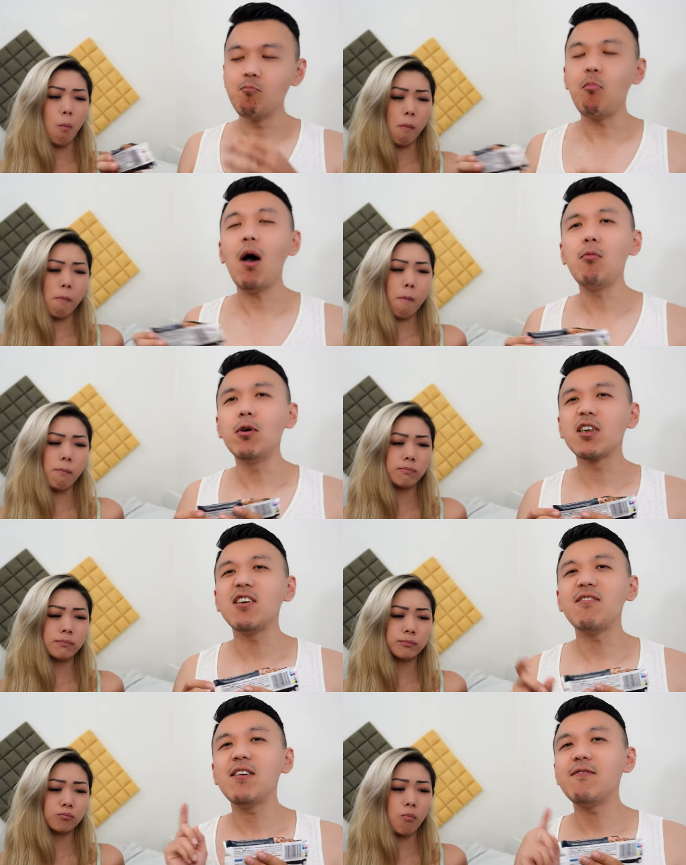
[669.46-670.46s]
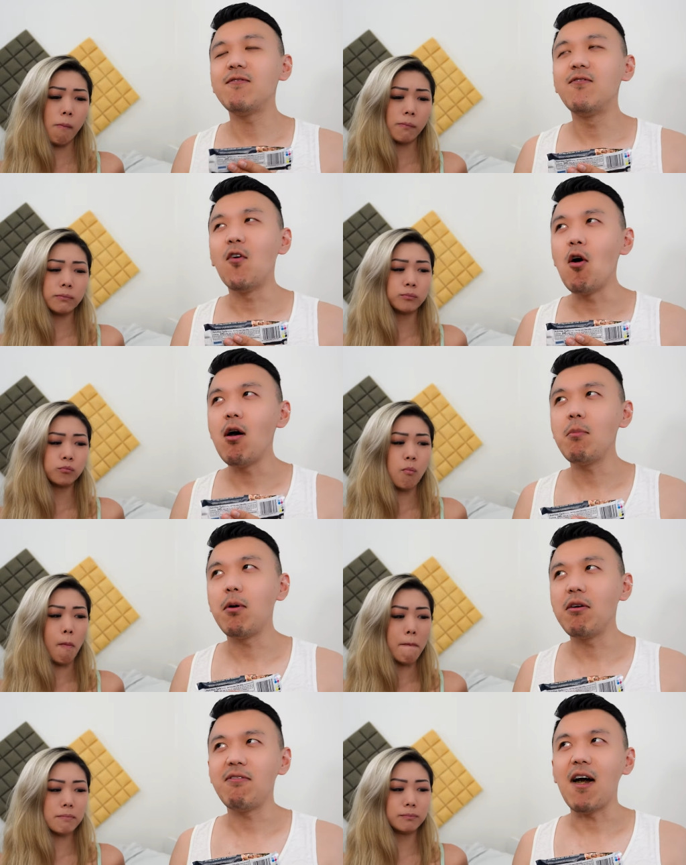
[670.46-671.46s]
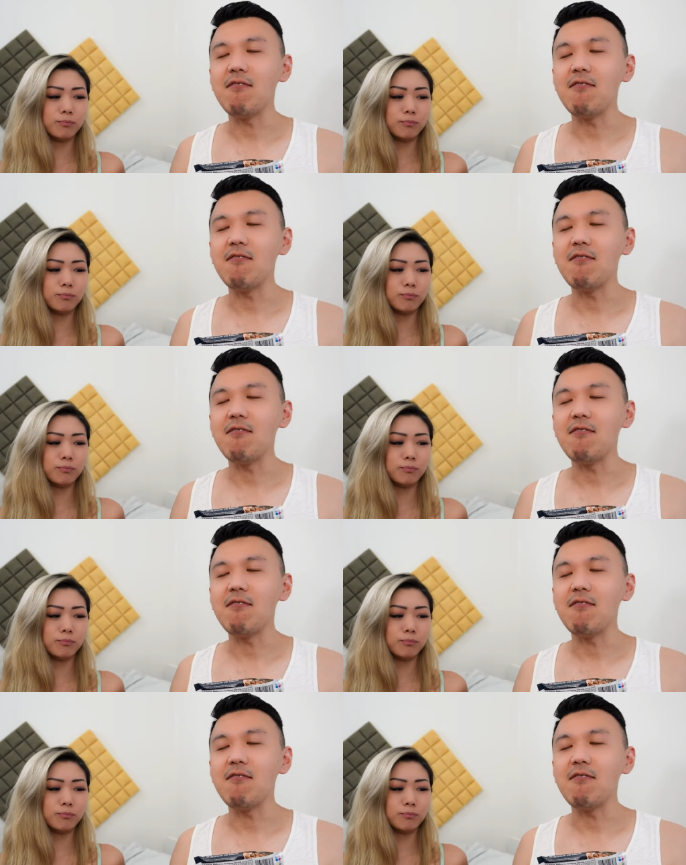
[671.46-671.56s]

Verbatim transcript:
Speaker 1: Mom will give it 4.5.